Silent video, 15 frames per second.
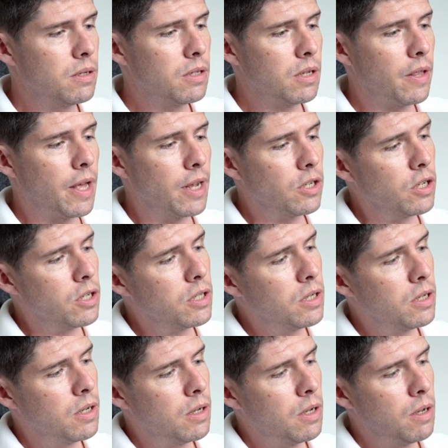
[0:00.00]
So that
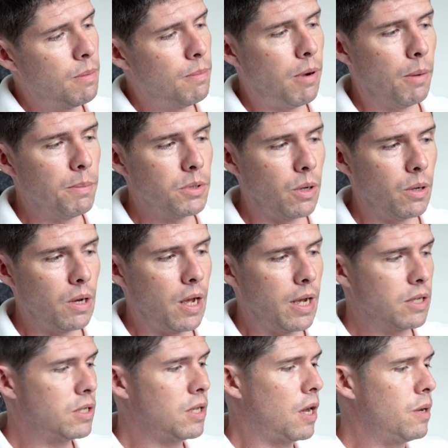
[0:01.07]
just pops on
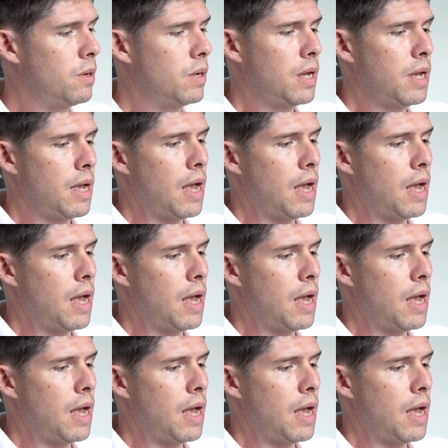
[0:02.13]
like so.